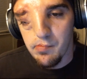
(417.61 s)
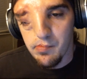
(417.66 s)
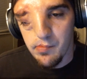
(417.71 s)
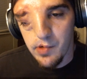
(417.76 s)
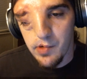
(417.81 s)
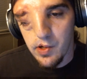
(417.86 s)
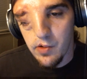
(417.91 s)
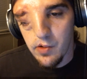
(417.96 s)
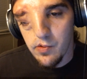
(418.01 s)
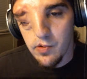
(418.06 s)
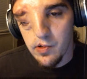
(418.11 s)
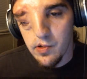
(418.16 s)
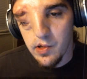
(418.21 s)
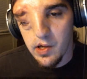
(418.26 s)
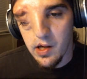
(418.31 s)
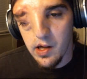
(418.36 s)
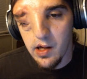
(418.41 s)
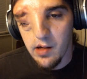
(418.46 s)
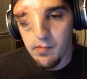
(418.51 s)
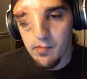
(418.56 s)
used
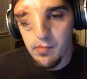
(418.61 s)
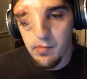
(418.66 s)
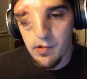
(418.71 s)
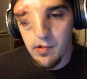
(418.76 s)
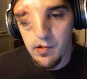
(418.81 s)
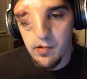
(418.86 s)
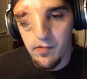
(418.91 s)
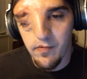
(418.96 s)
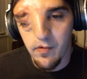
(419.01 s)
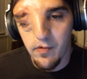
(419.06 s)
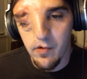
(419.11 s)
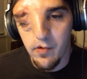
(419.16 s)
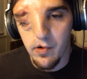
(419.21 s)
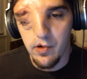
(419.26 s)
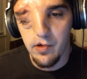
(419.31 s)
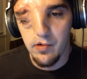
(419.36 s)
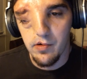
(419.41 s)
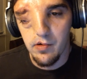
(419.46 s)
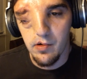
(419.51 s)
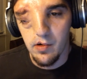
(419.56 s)
games for
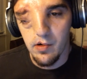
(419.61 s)
it